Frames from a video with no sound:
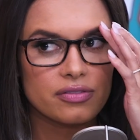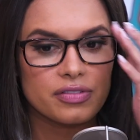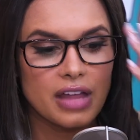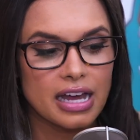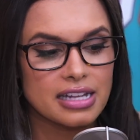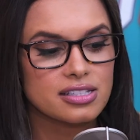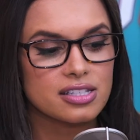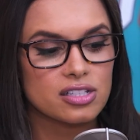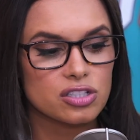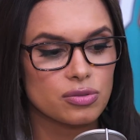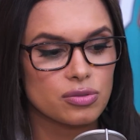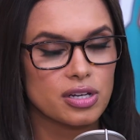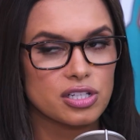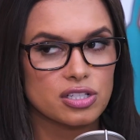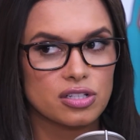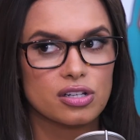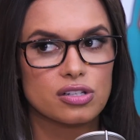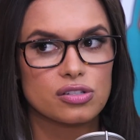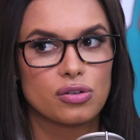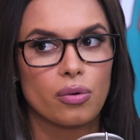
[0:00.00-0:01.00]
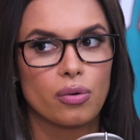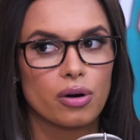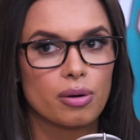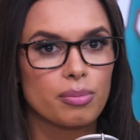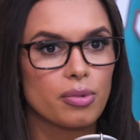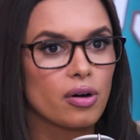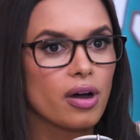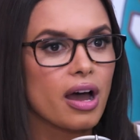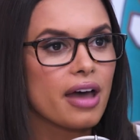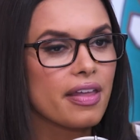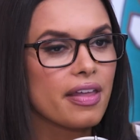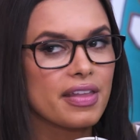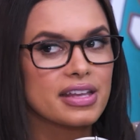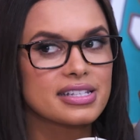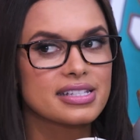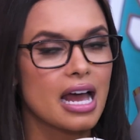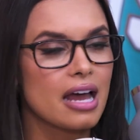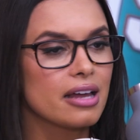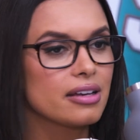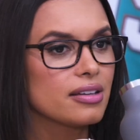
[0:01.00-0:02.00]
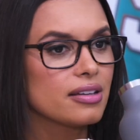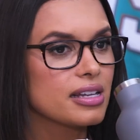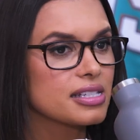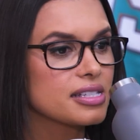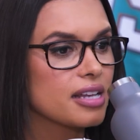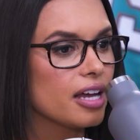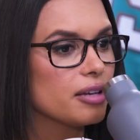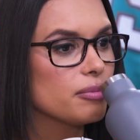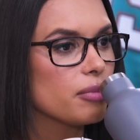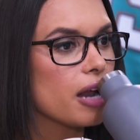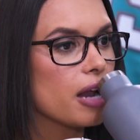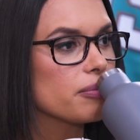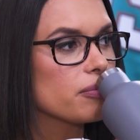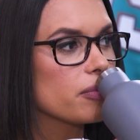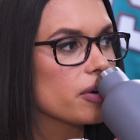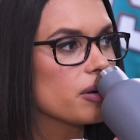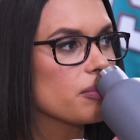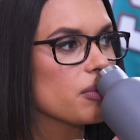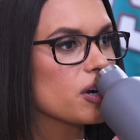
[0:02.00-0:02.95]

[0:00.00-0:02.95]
That situation is horrible. And then they signed Brandon